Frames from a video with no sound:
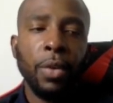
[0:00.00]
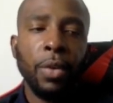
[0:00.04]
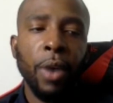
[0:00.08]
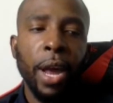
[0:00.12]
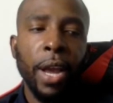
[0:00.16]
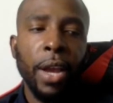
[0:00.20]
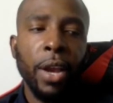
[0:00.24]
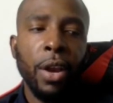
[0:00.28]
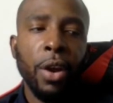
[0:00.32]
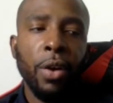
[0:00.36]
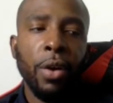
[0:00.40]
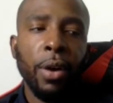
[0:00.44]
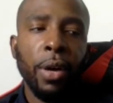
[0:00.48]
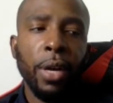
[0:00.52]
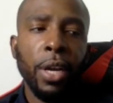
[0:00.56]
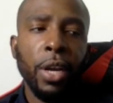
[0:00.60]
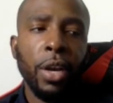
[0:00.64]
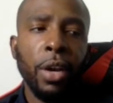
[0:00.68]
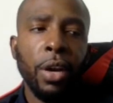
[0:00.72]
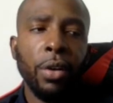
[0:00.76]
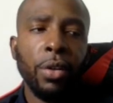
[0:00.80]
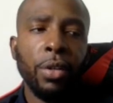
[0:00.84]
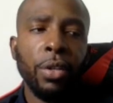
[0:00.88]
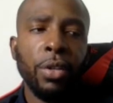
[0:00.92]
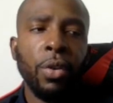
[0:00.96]
I know
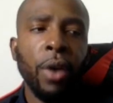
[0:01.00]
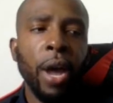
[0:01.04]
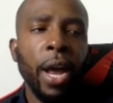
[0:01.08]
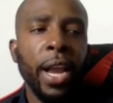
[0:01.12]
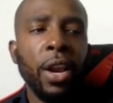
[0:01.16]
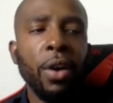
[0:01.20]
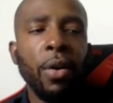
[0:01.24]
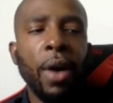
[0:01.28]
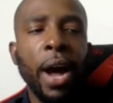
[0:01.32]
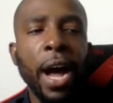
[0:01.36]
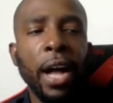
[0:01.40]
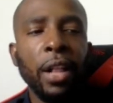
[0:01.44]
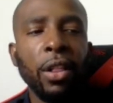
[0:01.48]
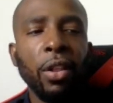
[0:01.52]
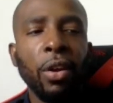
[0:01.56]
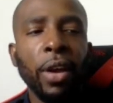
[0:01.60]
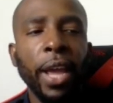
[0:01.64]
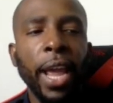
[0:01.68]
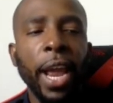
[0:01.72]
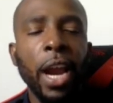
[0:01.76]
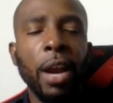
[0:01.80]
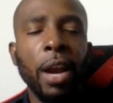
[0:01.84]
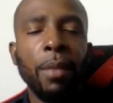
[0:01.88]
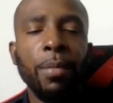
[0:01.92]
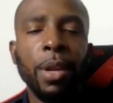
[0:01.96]
how
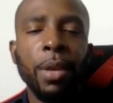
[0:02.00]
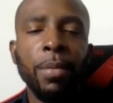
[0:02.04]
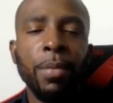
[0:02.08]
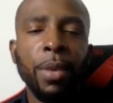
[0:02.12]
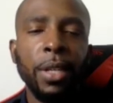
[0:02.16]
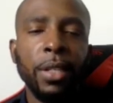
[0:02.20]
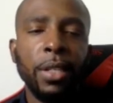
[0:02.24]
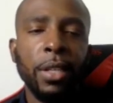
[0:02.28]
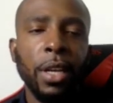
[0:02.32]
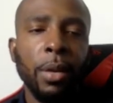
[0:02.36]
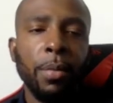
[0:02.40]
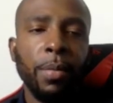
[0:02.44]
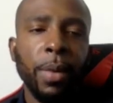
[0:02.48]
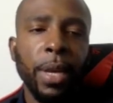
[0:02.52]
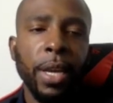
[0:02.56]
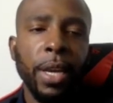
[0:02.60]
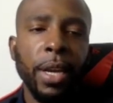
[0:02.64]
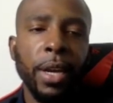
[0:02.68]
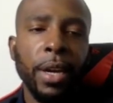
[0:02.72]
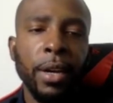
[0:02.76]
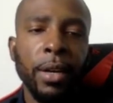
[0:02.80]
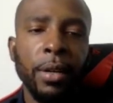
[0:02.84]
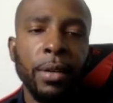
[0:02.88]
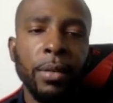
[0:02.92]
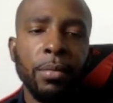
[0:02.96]
long Airbnb will be
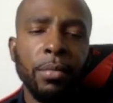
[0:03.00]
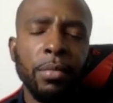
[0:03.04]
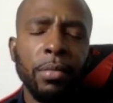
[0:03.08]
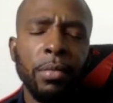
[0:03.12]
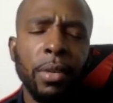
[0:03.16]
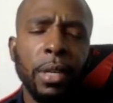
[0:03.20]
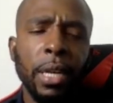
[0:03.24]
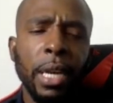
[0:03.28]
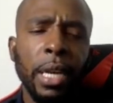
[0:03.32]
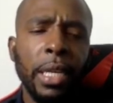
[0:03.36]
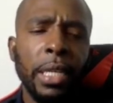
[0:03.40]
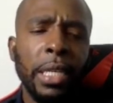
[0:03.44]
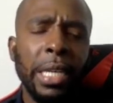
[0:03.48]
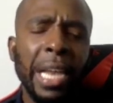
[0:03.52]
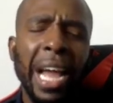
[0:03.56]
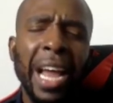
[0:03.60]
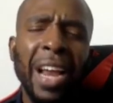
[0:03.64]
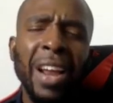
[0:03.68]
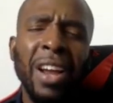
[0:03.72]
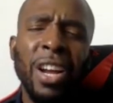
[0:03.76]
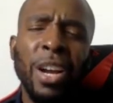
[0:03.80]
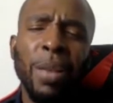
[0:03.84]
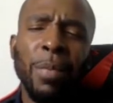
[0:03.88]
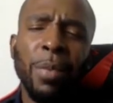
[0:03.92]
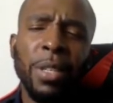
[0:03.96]
here?
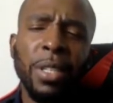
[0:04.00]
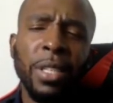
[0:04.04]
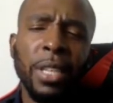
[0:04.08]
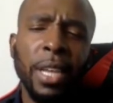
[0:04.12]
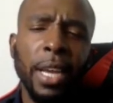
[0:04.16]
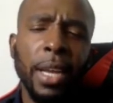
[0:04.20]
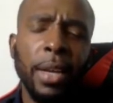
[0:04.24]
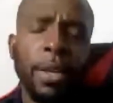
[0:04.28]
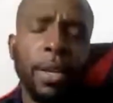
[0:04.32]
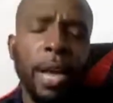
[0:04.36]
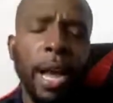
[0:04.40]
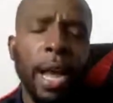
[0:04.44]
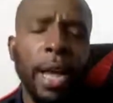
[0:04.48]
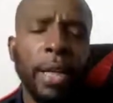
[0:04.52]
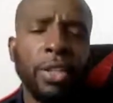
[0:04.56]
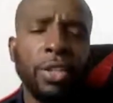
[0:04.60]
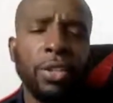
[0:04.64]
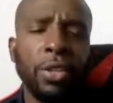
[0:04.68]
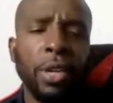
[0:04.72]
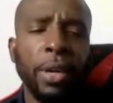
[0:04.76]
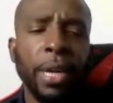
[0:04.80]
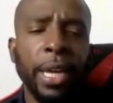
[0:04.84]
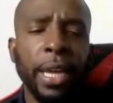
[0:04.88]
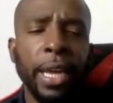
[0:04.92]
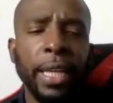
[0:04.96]
Not 100%.
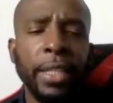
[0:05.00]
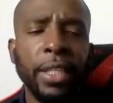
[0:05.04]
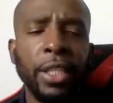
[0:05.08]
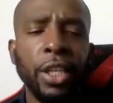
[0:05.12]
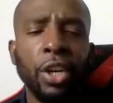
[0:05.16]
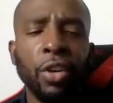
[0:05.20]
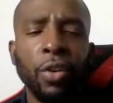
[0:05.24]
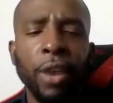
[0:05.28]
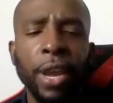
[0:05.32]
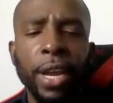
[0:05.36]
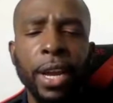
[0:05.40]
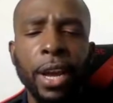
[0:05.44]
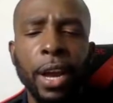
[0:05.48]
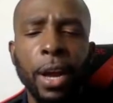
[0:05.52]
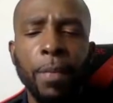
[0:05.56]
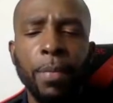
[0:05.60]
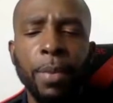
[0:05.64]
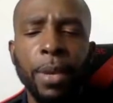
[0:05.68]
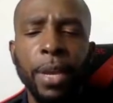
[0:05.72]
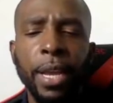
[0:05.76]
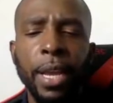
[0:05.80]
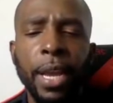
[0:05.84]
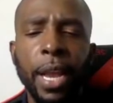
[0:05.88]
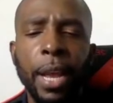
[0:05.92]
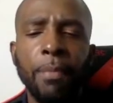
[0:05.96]
It's a great
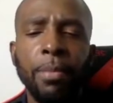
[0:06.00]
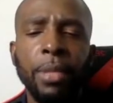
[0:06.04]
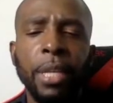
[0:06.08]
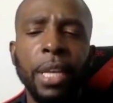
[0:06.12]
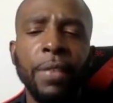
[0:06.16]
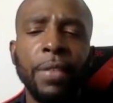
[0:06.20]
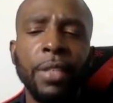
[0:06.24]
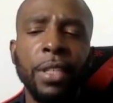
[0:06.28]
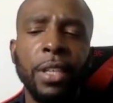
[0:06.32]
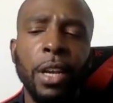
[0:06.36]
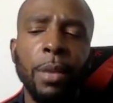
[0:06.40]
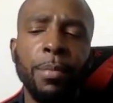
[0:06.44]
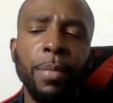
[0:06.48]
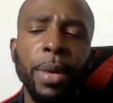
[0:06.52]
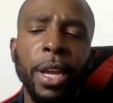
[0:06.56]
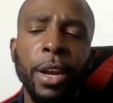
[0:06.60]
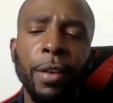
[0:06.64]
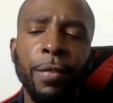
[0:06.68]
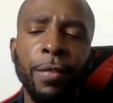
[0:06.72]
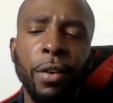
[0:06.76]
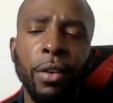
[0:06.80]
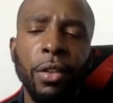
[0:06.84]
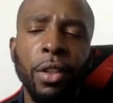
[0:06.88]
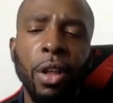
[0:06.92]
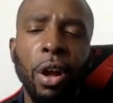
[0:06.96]
company, and I believe it's going to be
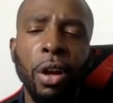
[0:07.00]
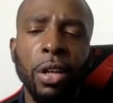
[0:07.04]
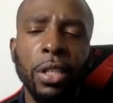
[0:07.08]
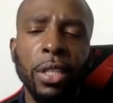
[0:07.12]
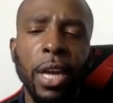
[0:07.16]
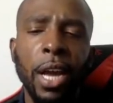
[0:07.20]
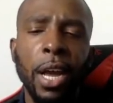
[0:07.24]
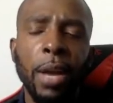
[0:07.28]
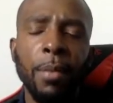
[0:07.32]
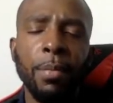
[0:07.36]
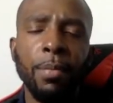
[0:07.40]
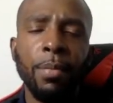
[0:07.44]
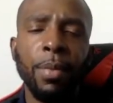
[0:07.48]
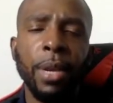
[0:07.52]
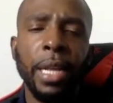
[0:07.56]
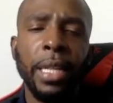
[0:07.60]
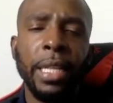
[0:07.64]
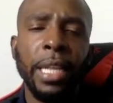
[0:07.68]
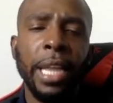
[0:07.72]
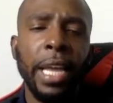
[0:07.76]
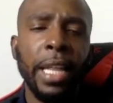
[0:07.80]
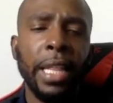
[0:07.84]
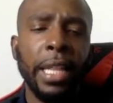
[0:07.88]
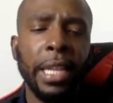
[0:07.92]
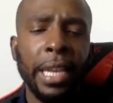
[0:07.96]
here for a long time. But at
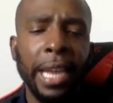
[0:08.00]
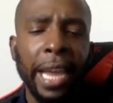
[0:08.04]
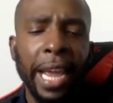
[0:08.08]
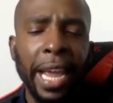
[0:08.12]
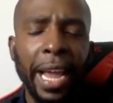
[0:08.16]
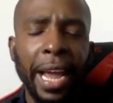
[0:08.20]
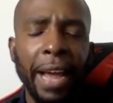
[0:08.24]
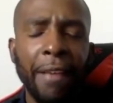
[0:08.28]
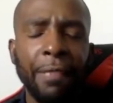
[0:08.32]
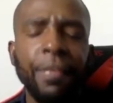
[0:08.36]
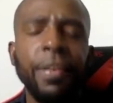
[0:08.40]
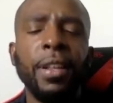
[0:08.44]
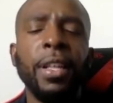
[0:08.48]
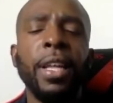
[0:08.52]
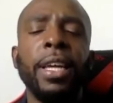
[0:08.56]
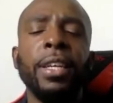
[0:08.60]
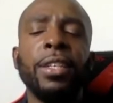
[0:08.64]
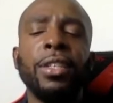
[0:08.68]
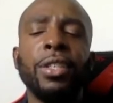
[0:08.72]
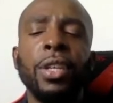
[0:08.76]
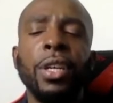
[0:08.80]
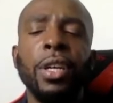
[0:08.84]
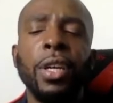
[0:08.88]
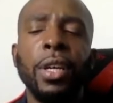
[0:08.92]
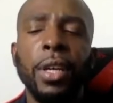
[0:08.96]
the end of the day, I feel
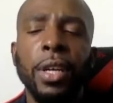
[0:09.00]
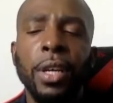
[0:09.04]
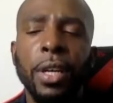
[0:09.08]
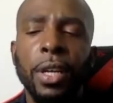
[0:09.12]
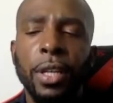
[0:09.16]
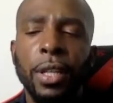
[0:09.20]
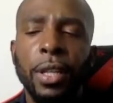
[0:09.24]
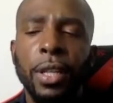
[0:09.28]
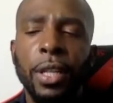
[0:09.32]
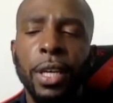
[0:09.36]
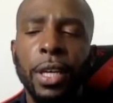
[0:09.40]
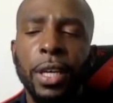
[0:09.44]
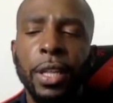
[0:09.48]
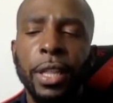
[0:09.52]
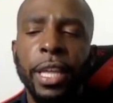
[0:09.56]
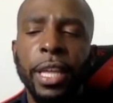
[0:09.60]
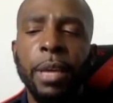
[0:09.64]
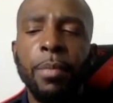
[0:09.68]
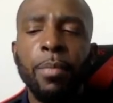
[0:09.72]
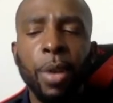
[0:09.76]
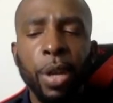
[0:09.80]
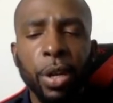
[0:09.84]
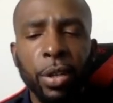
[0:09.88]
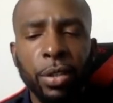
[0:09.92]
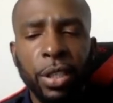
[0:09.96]
like the
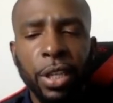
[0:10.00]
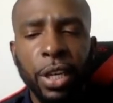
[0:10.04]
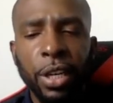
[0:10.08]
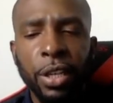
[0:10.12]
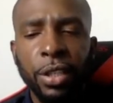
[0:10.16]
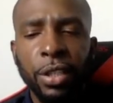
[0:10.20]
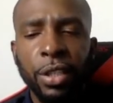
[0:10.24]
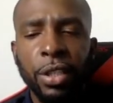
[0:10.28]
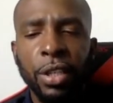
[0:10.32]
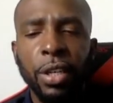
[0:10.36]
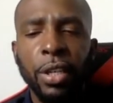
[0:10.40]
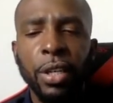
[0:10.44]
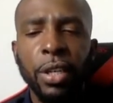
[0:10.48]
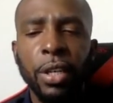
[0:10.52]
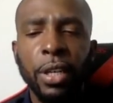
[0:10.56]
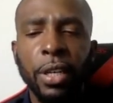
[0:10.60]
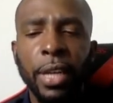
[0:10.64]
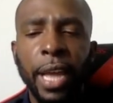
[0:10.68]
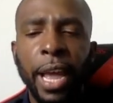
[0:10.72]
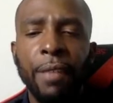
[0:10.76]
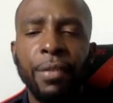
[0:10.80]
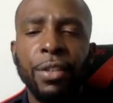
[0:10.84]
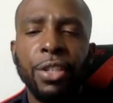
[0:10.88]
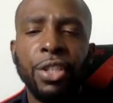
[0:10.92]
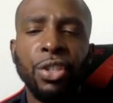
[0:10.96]
ability to
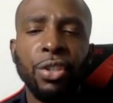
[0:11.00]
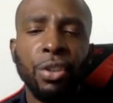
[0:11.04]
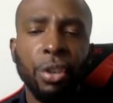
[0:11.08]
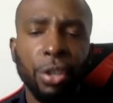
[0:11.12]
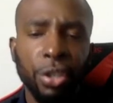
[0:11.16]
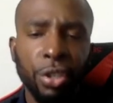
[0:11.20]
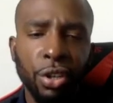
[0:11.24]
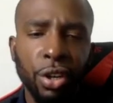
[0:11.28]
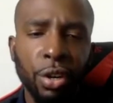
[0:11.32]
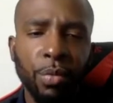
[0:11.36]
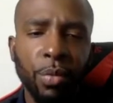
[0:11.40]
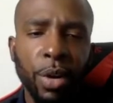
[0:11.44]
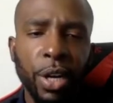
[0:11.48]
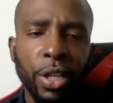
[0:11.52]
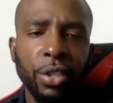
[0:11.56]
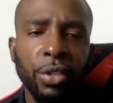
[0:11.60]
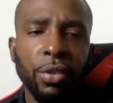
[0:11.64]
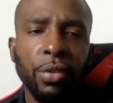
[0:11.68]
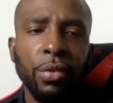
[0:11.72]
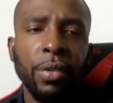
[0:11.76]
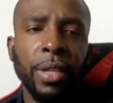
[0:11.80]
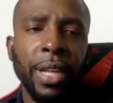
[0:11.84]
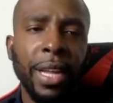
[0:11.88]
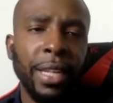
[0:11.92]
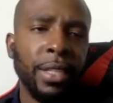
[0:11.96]
have a short-term
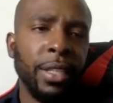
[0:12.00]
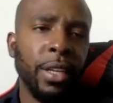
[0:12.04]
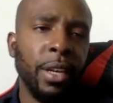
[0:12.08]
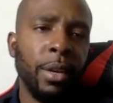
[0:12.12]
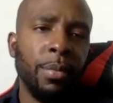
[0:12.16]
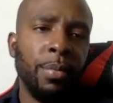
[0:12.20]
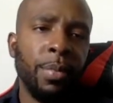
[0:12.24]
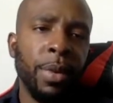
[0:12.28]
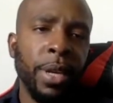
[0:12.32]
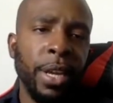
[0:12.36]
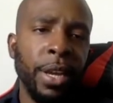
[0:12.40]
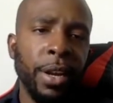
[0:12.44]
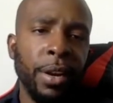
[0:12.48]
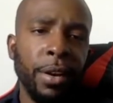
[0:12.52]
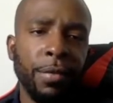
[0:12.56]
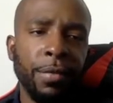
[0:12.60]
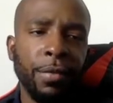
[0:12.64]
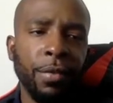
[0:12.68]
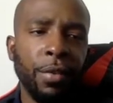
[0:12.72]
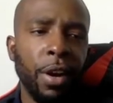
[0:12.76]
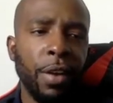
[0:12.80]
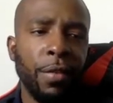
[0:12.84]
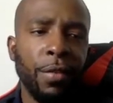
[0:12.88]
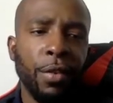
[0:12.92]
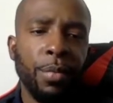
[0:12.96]
rental, that's going to be here
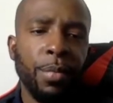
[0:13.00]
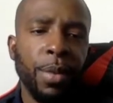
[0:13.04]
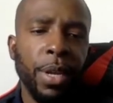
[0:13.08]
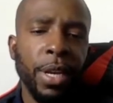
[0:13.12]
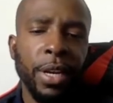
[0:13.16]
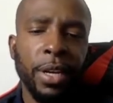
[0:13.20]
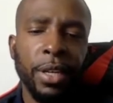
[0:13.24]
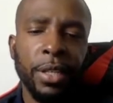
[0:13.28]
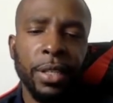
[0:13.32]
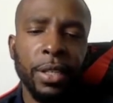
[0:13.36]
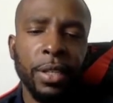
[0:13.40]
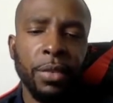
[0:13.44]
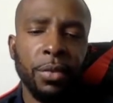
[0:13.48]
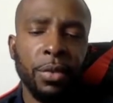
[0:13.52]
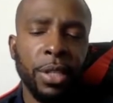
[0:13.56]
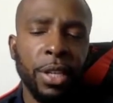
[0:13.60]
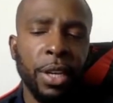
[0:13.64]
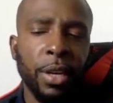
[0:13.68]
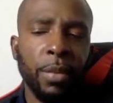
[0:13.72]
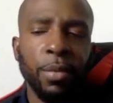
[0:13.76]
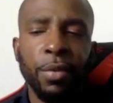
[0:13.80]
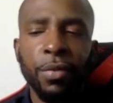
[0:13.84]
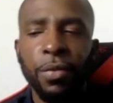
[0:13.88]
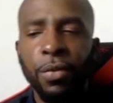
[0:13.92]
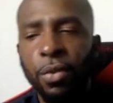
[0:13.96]
forever, because it was
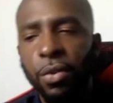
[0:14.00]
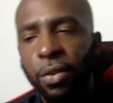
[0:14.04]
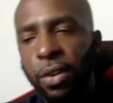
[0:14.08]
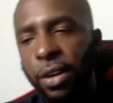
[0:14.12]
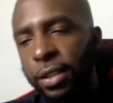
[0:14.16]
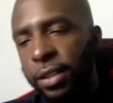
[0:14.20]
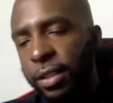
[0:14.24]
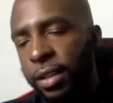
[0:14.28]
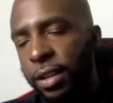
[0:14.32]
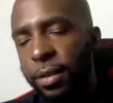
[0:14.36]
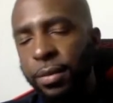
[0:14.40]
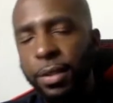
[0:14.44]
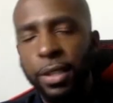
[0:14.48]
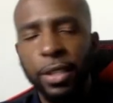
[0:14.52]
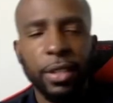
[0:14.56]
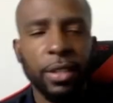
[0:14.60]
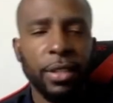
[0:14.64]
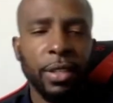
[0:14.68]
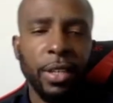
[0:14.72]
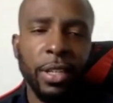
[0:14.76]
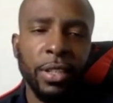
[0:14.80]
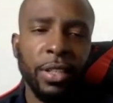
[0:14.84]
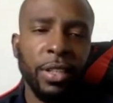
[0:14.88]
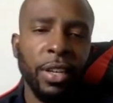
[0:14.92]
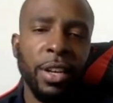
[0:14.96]
here before, and it's going to
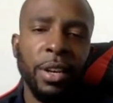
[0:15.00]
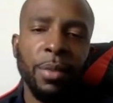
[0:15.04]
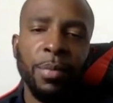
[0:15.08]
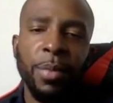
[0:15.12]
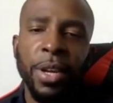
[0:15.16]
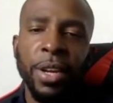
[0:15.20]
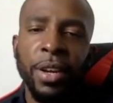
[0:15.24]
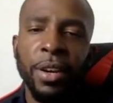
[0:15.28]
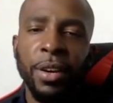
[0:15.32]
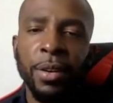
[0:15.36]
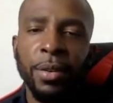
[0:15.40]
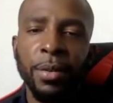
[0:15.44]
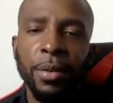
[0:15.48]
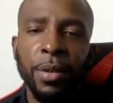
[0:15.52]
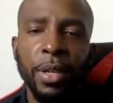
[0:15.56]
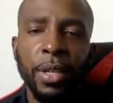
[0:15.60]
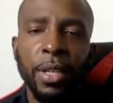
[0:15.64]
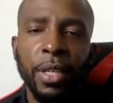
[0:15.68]
just continue to be here.